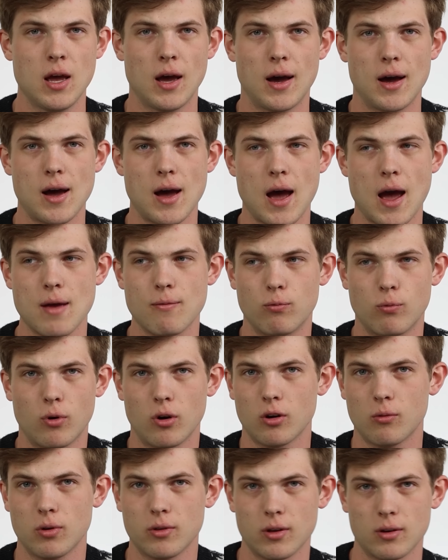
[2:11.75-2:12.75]
Uh, I
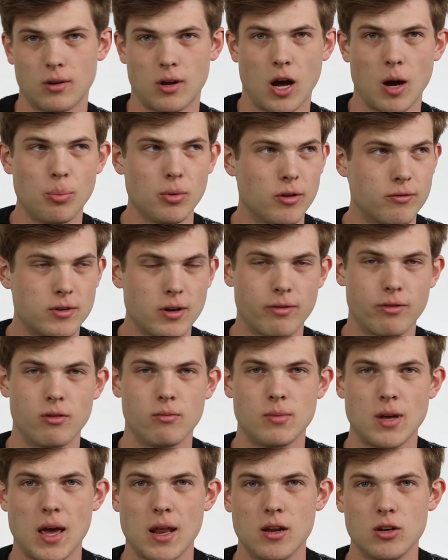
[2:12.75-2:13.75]
work with a couple of
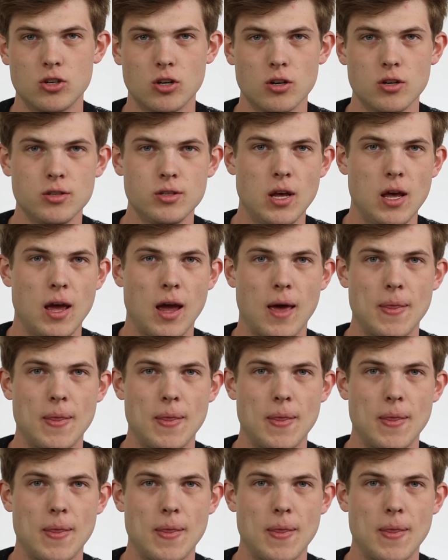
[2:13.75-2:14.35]
different managers,